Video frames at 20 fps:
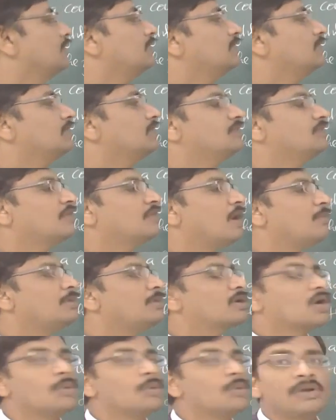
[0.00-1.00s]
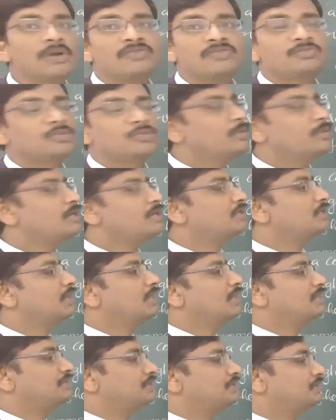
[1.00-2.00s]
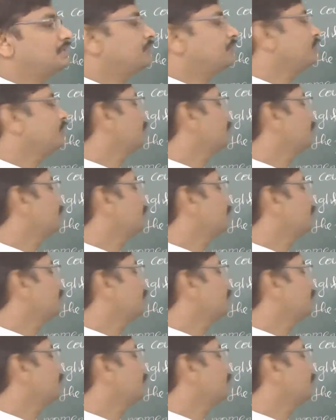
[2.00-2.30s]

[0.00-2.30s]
they form a couple of moment H.